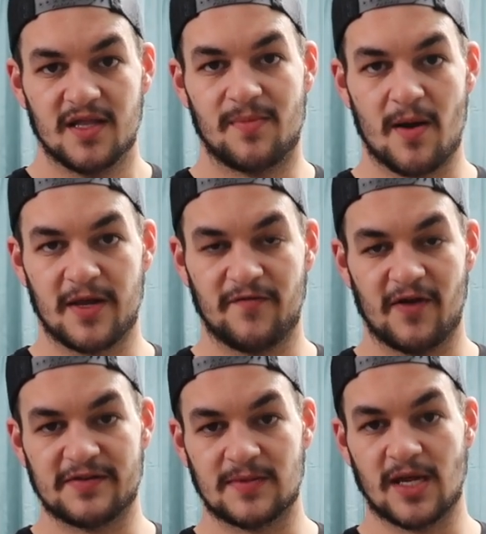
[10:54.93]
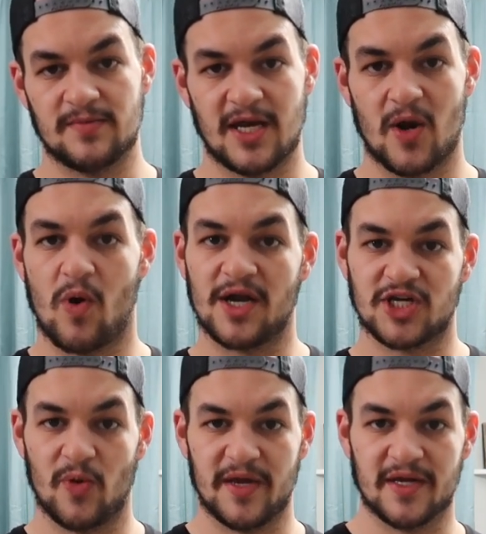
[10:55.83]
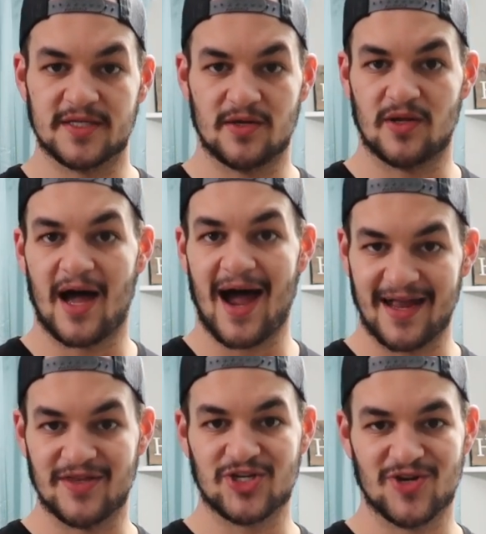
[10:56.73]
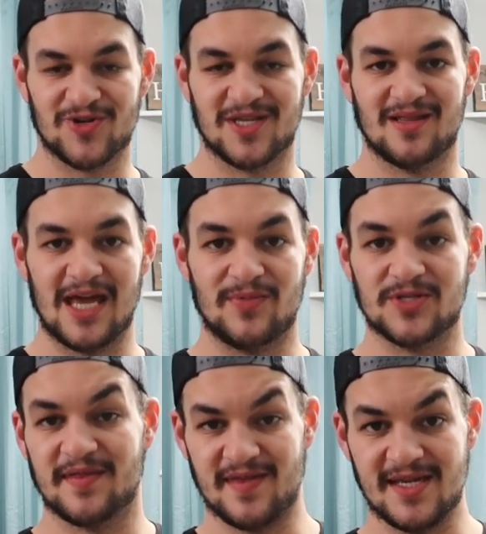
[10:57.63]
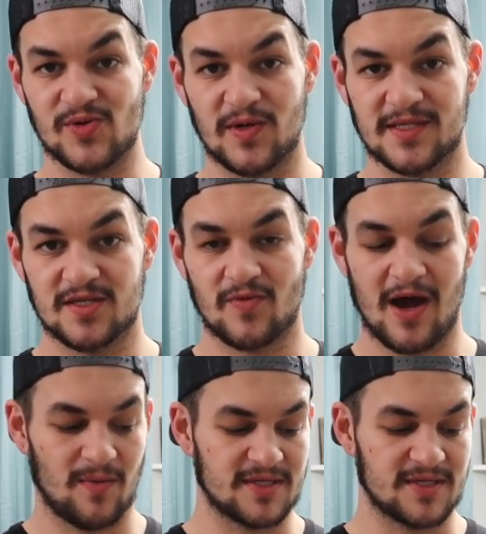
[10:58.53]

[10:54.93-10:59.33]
The barbecue flavor, sometimes you gotta watch out because they'll hide the sugars and labels in these ones as well,